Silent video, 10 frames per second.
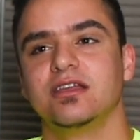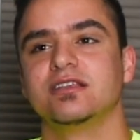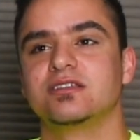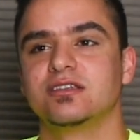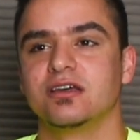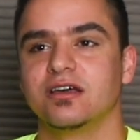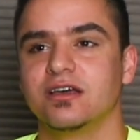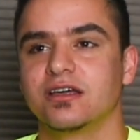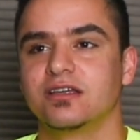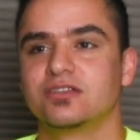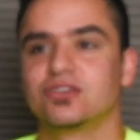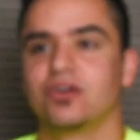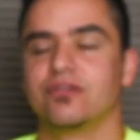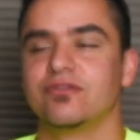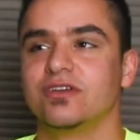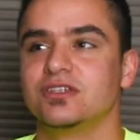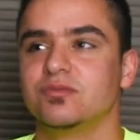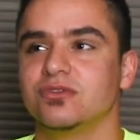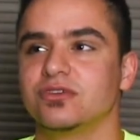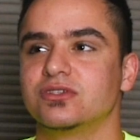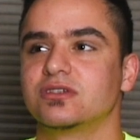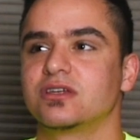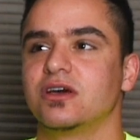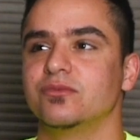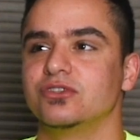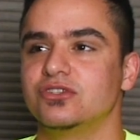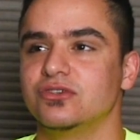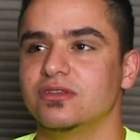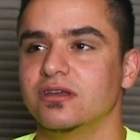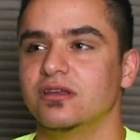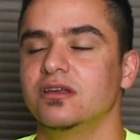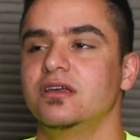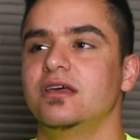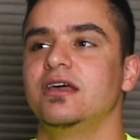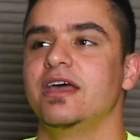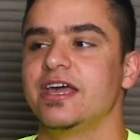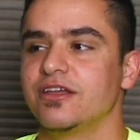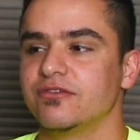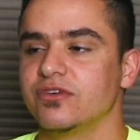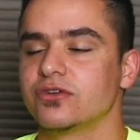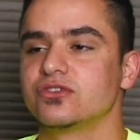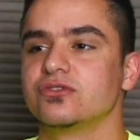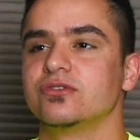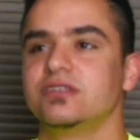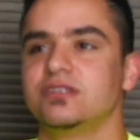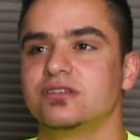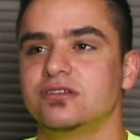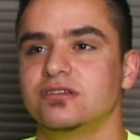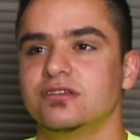It's I saw on Facebook it's coming to the anniversaries.